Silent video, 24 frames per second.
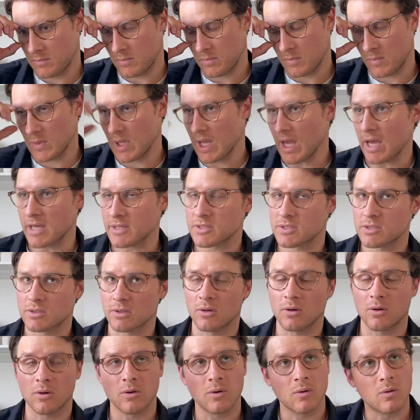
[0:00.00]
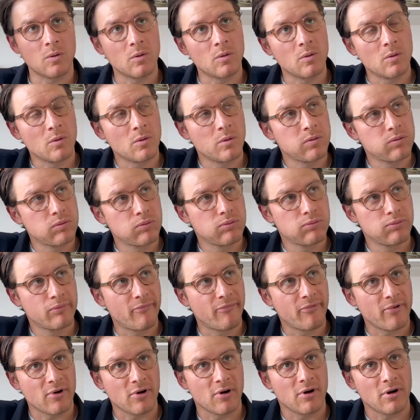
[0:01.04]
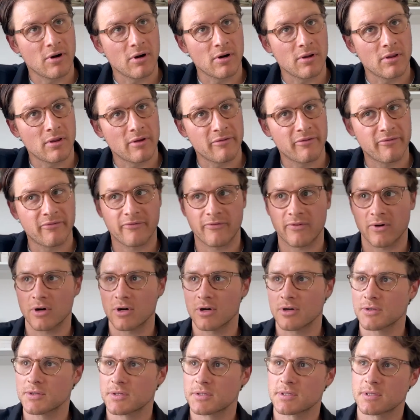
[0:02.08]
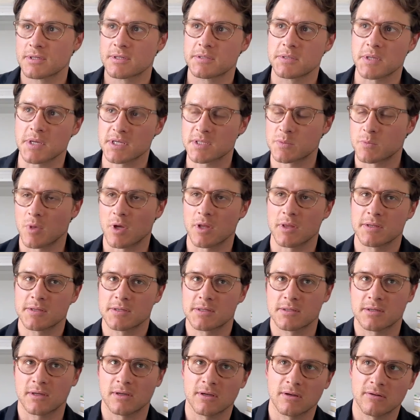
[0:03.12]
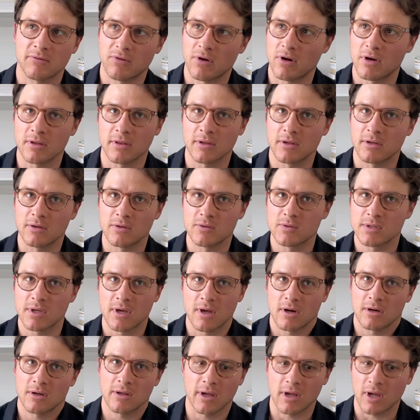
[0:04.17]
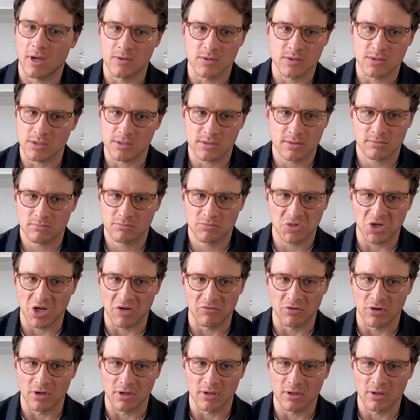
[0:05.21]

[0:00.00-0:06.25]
Yeah, so for the first 6 months of running the newsletter, like I was just covering